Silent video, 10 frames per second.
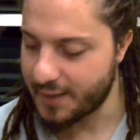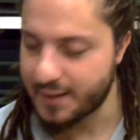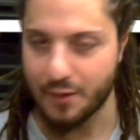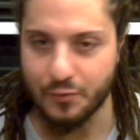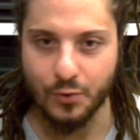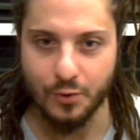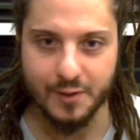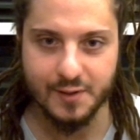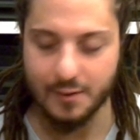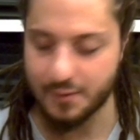then of
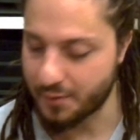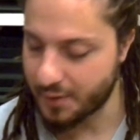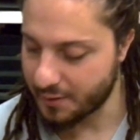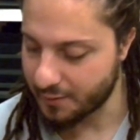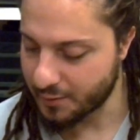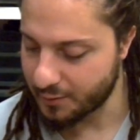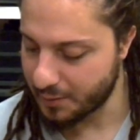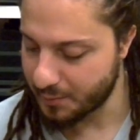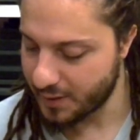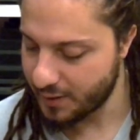course, sorry, they're
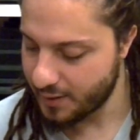calling me.